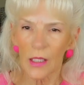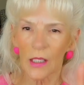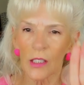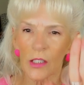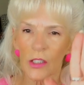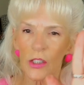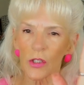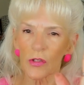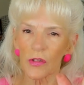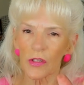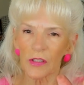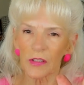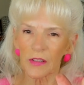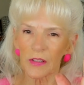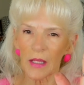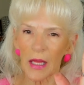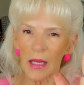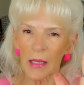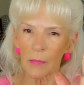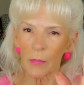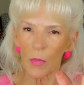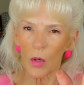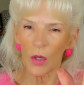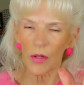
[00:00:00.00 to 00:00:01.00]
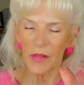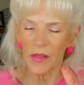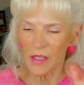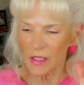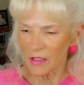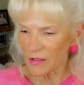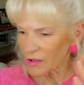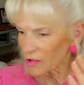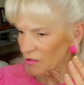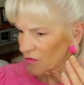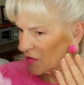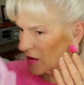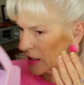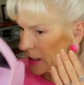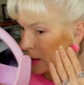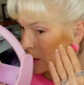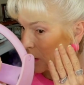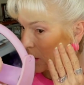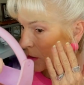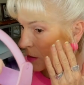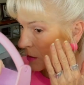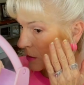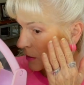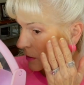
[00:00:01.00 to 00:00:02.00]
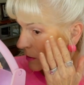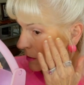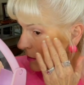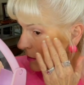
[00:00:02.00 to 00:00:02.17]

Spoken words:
Do the same on this finger.